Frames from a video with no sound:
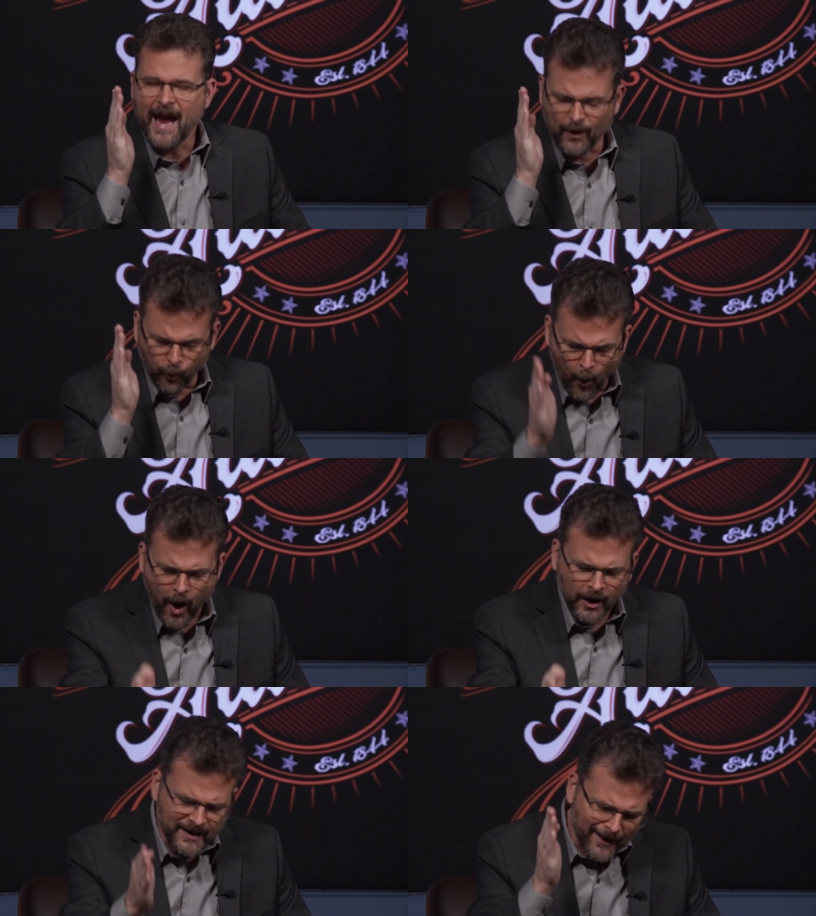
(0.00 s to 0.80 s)
had
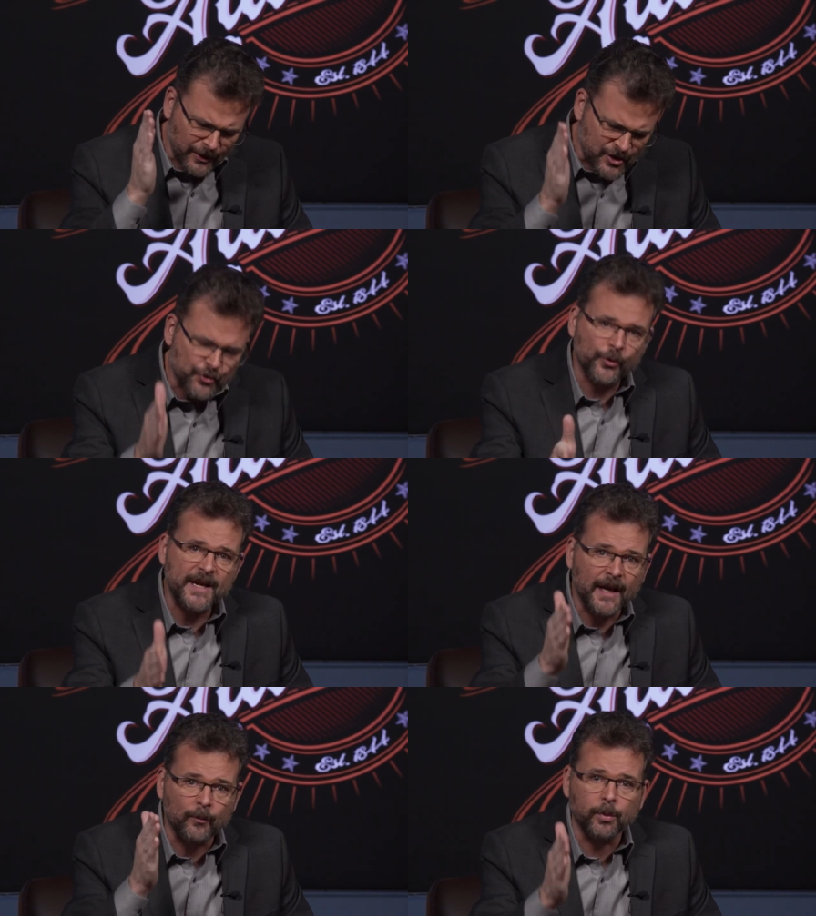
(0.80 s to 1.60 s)
walked down a
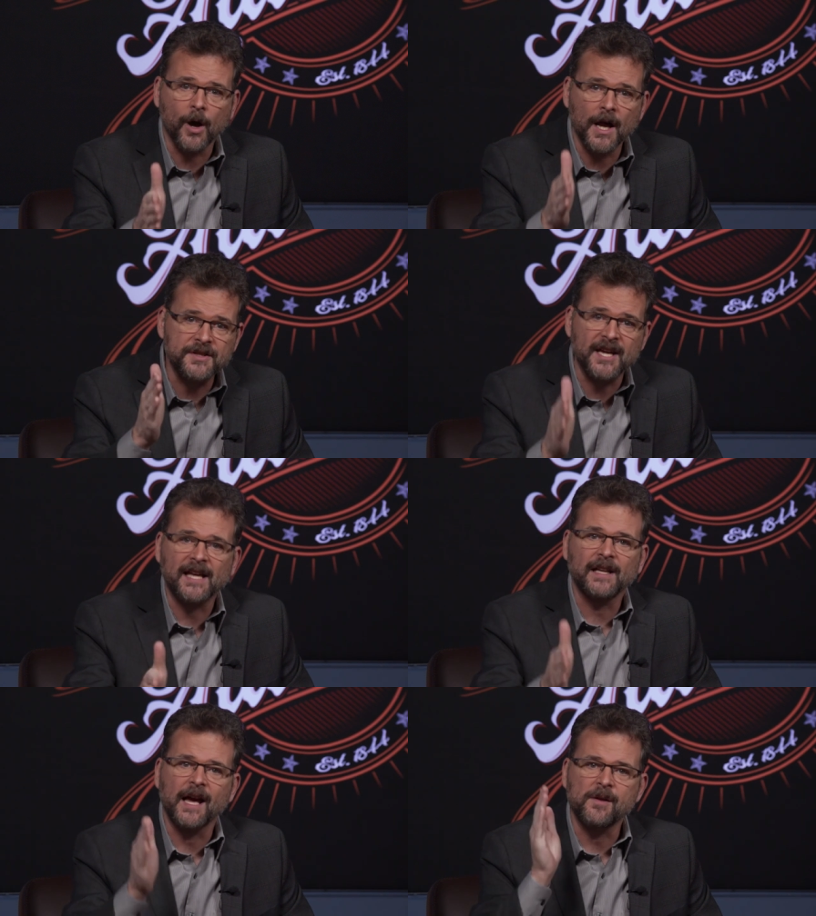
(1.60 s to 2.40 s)
street in broad
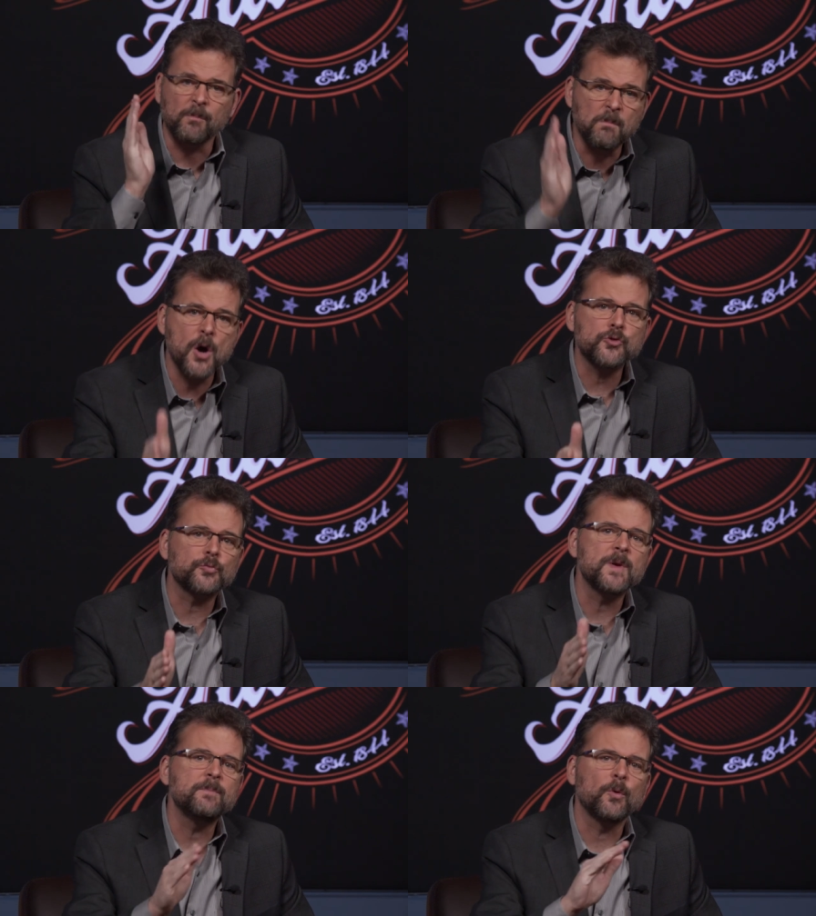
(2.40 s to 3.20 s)
daylight,
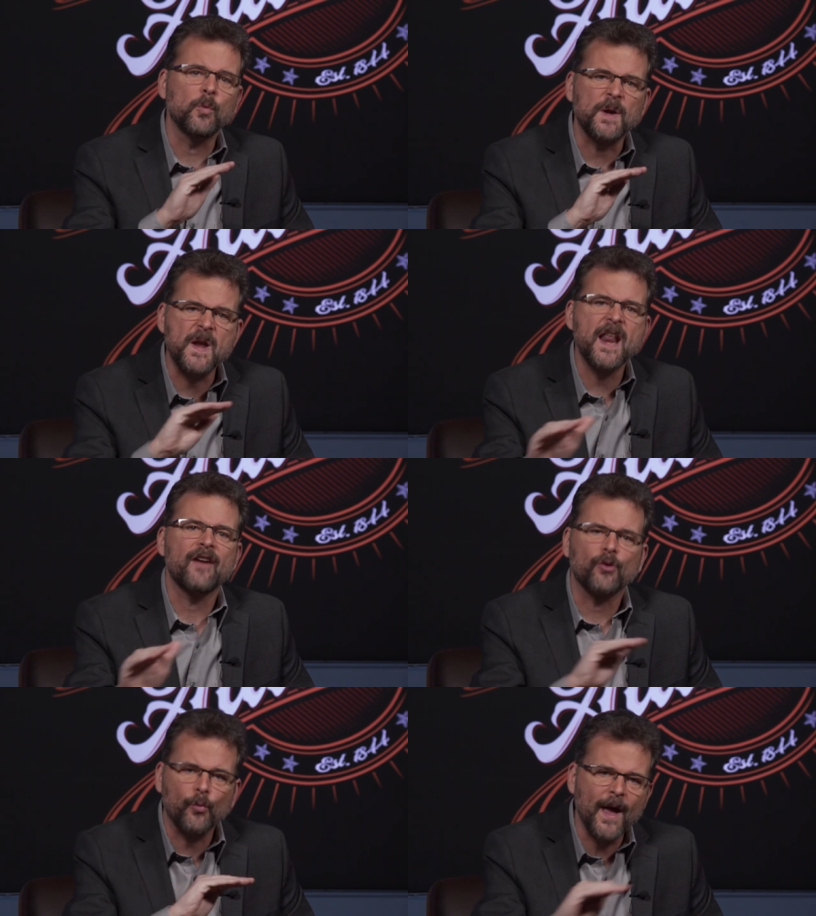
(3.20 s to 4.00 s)
most people would
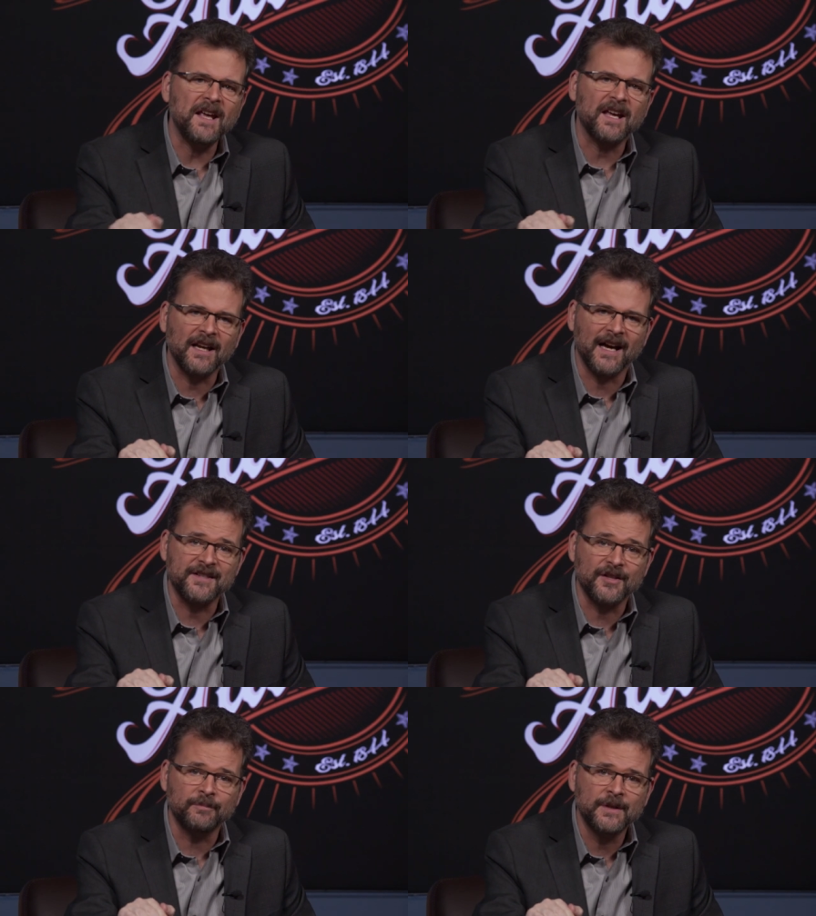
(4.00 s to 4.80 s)
never
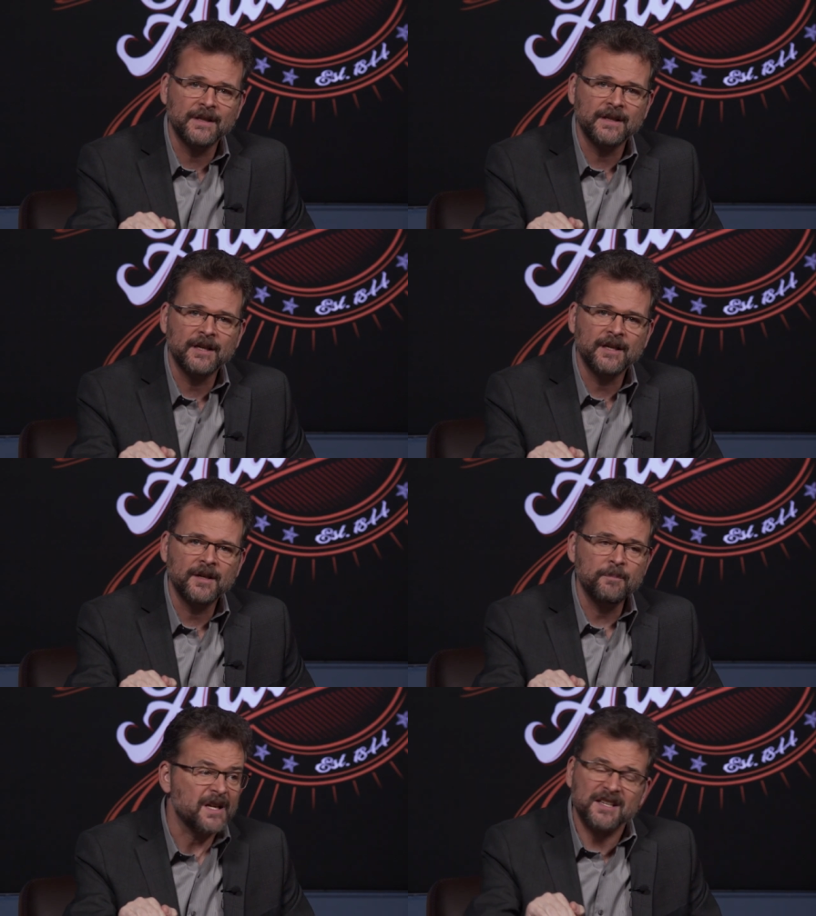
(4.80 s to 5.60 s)
recognize them
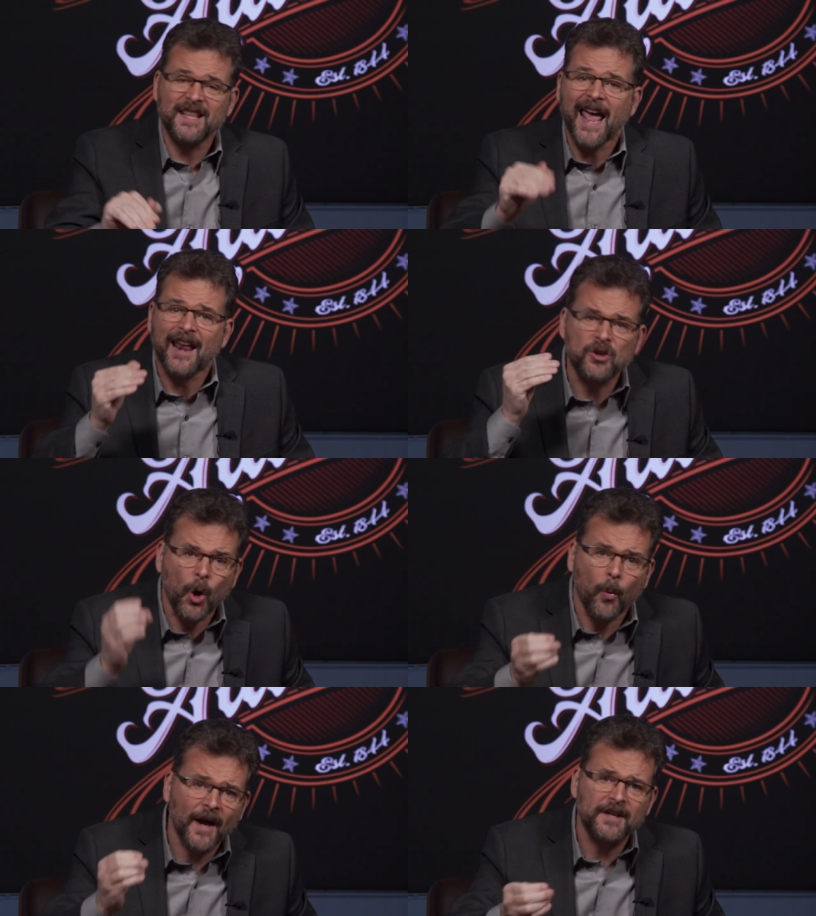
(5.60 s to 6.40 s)
because they had
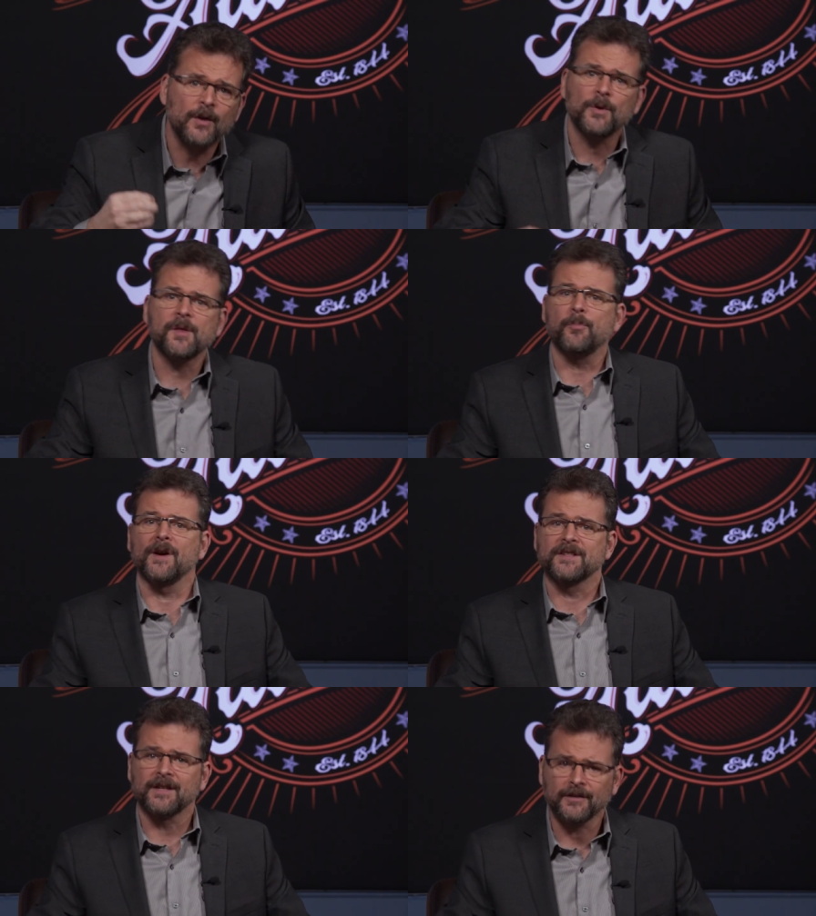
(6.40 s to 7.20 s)
no idea what the
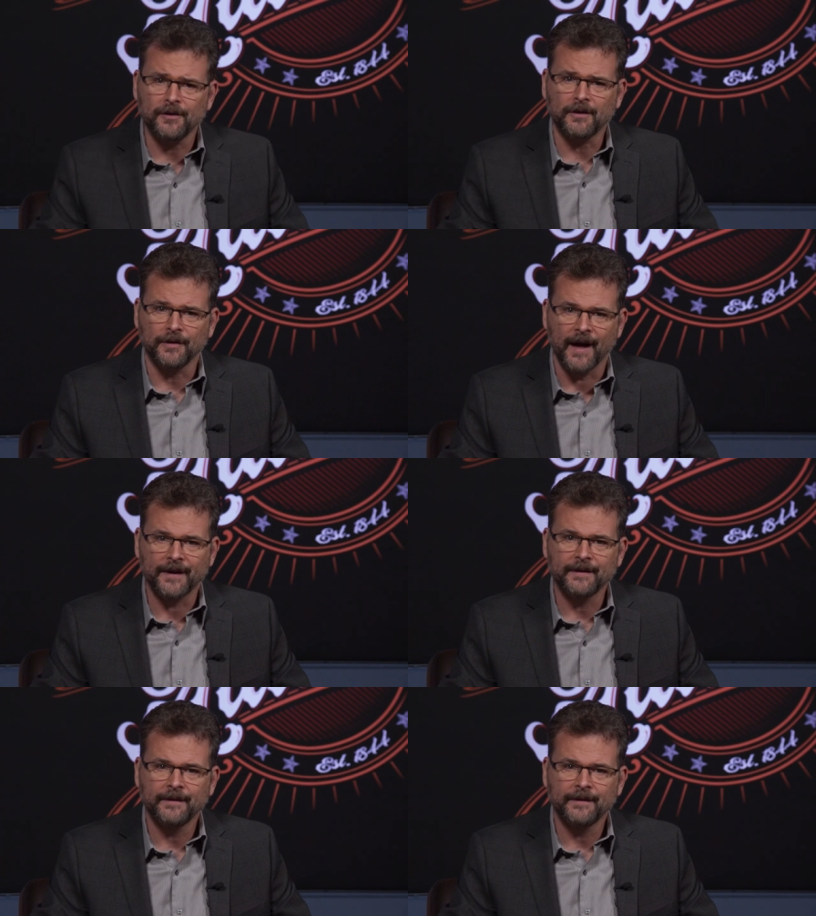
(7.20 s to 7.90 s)
president looked like.